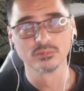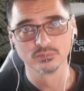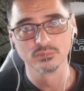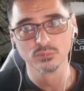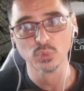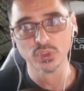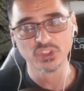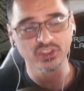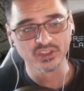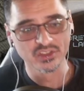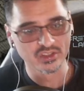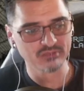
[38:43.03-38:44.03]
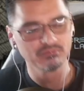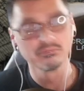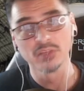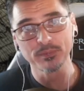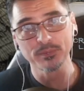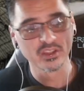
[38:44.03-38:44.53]
which
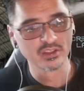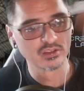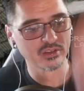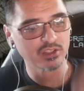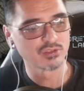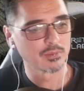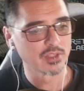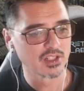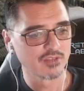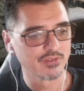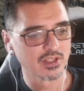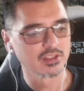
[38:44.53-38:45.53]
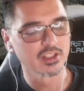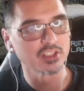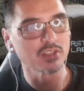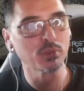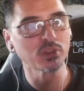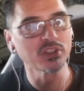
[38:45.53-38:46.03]
must be the trap that he found. As
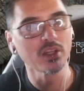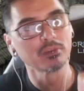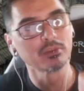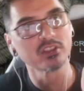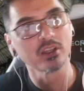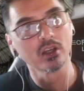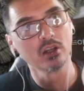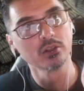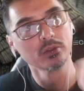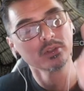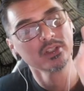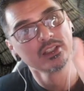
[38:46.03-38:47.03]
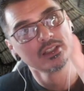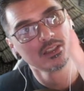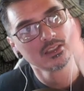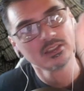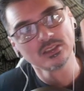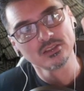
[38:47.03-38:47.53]
he pushed up and he's like, uh-oh,
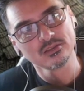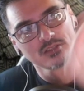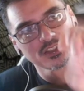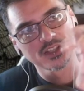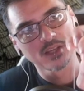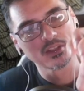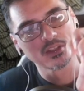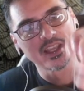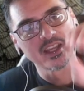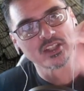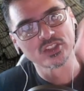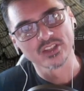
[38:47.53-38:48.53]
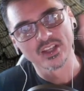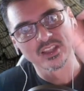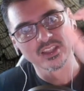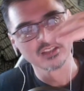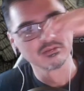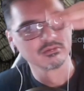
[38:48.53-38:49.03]
disarmed the latch,
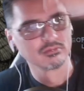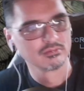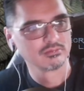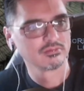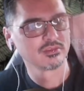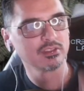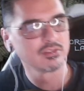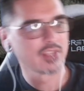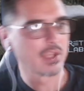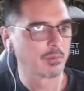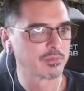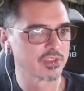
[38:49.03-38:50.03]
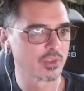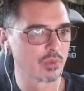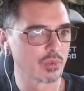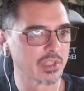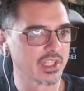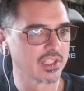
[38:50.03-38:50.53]
and then came up and saw
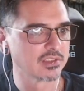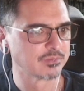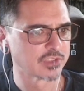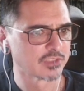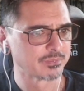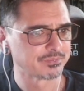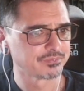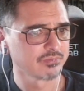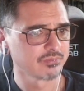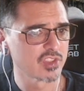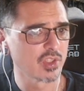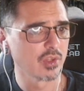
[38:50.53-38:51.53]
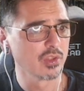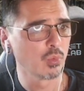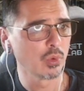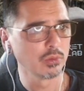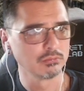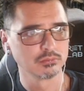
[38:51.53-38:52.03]
the blade. So on the
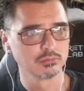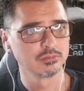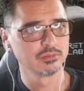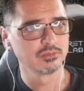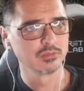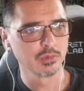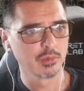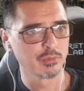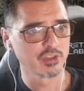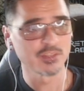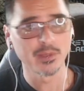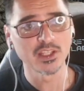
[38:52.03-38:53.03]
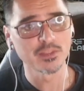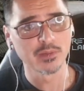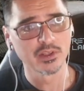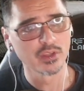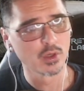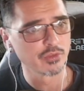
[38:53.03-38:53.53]
wall, I pressed spacebar
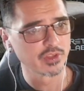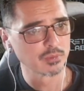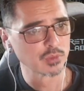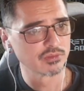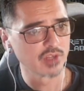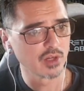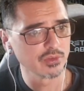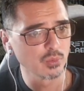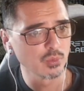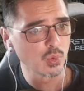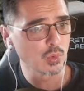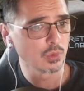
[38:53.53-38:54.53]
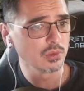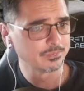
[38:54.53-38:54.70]
and the whole thing moved. On the wall,